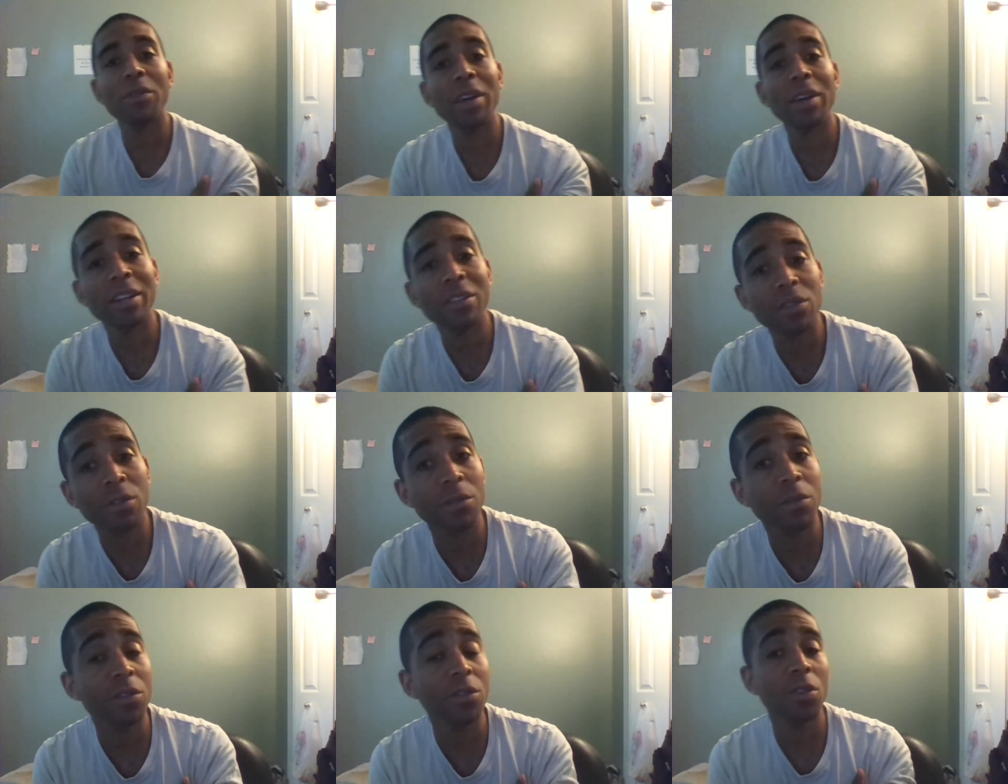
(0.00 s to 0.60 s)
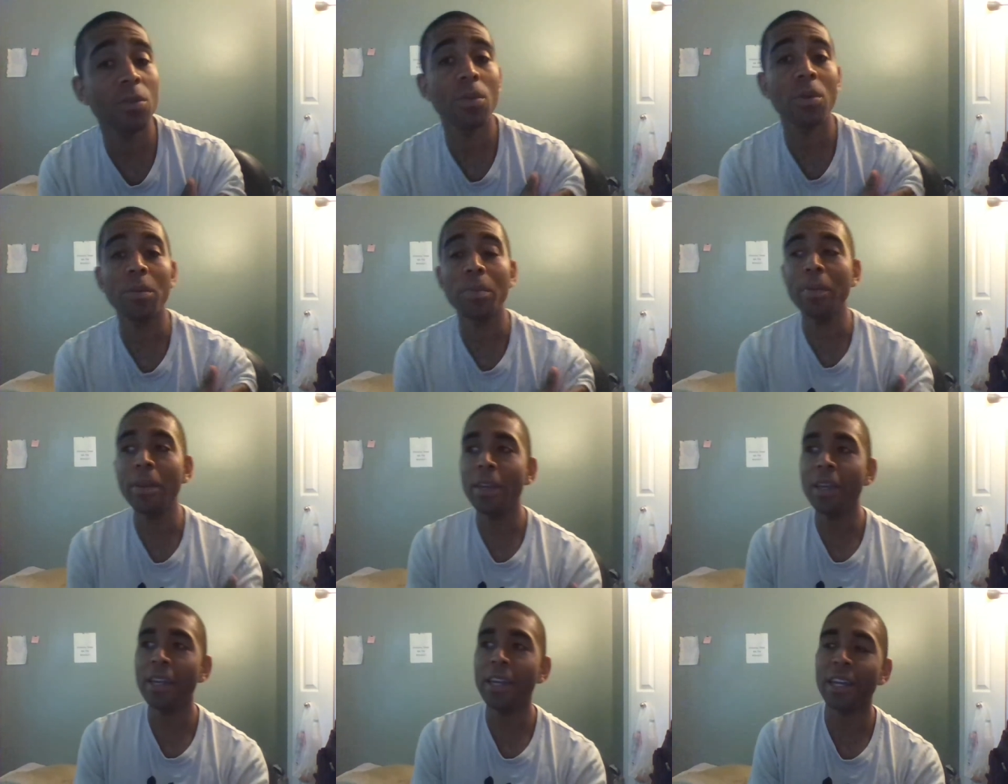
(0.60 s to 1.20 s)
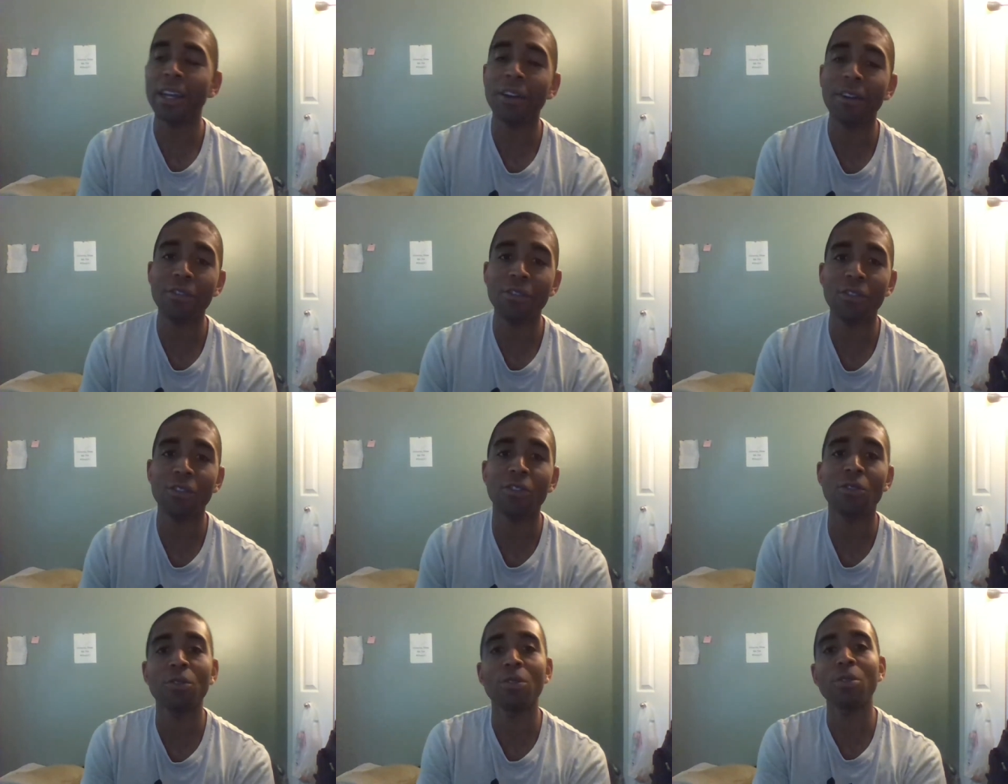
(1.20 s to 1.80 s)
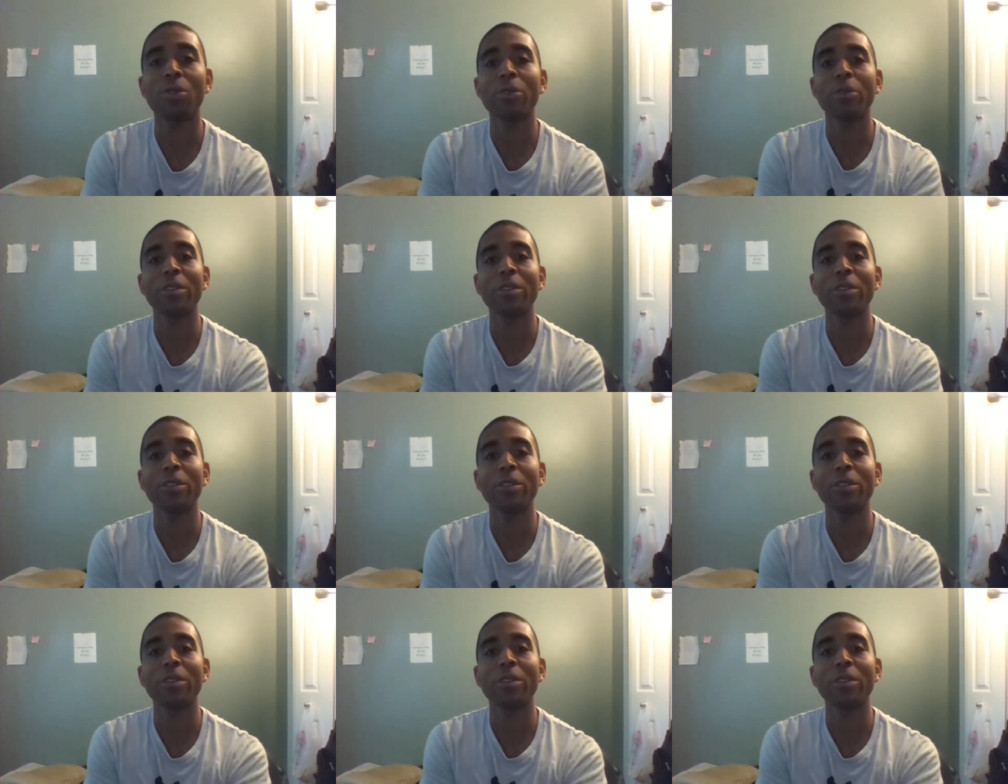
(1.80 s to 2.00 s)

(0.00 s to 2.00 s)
financial, and physical well-being, and also your